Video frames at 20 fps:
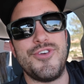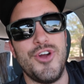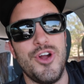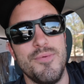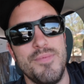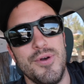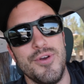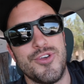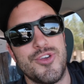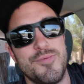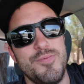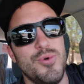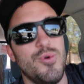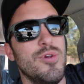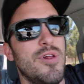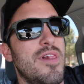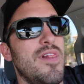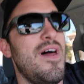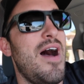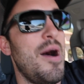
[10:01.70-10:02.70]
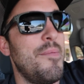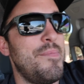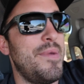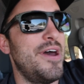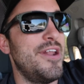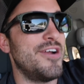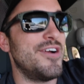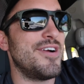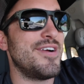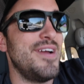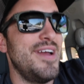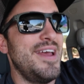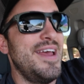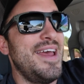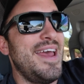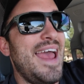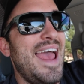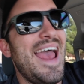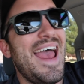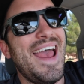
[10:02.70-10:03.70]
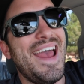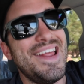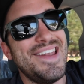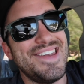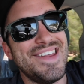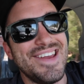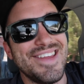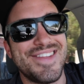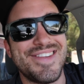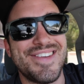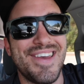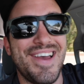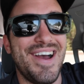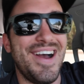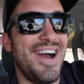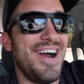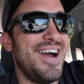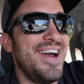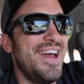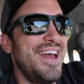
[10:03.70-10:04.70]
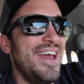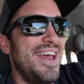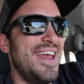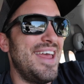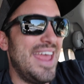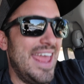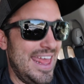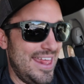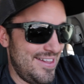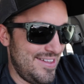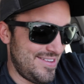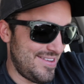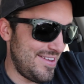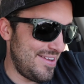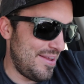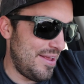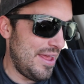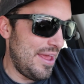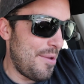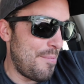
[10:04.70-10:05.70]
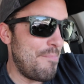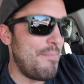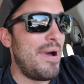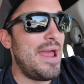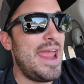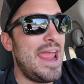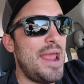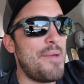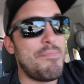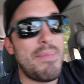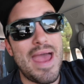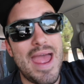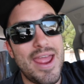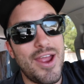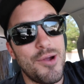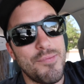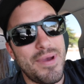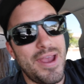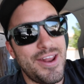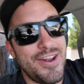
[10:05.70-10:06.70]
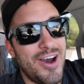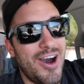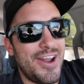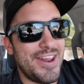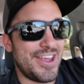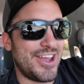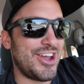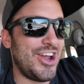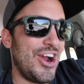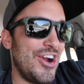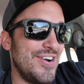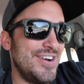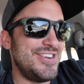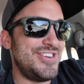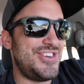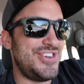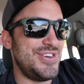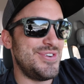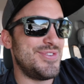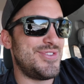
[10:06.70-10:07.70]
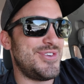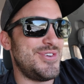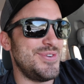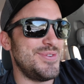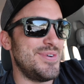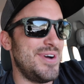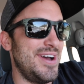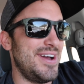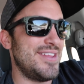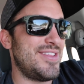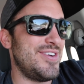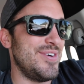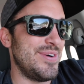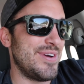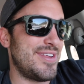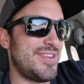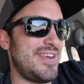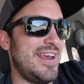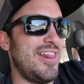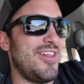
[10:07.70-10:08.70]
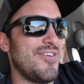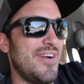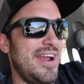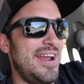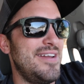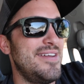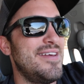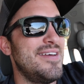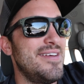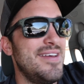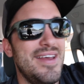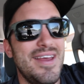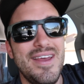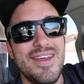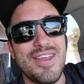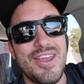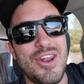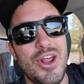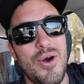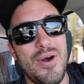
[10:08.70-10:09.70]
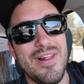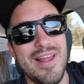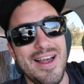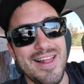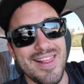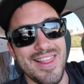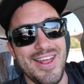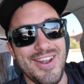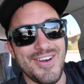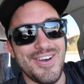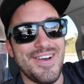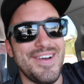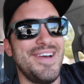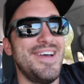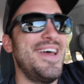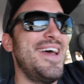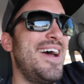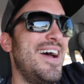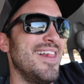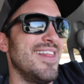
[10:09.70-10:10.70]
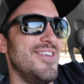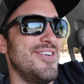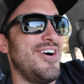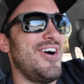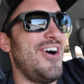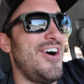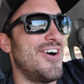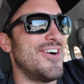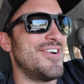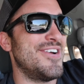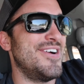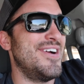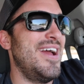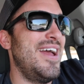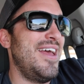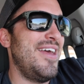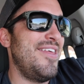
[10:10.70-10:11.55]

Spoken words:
turbo spool a lot better, and it may or may not encourage you to accelerate, you know, a little harder.